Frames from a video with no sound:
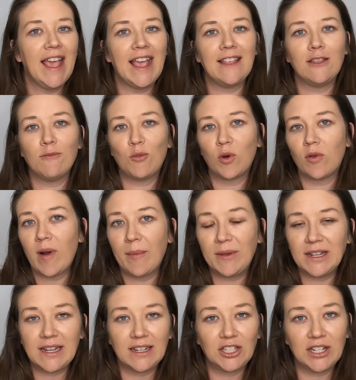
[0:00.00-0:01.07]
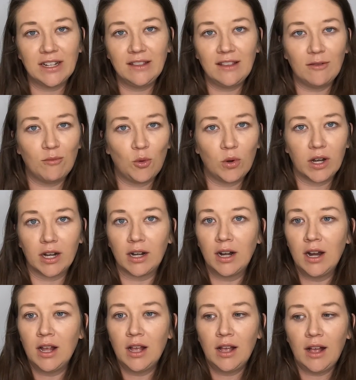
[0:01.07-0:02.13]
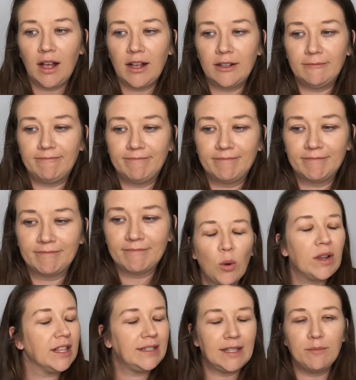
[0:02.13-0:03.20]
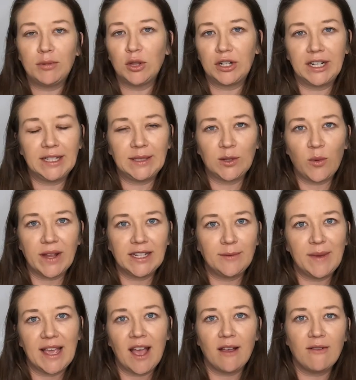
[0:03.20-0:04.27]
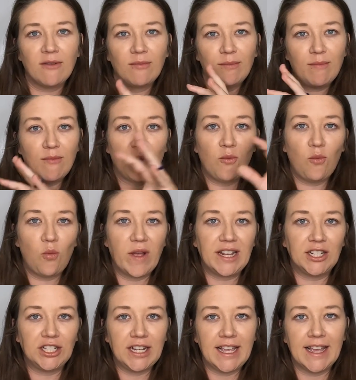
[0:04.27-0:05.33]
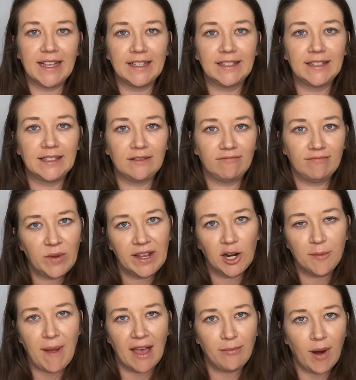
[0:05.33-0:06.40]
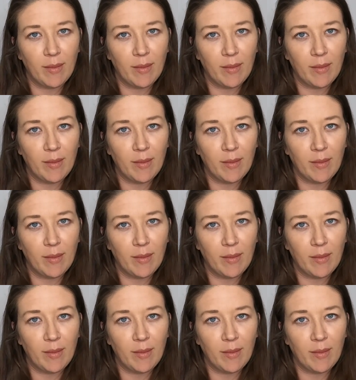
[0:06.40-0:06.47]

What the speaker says: And the more repetition, the more, or the simpler it's going to become when she is doing her math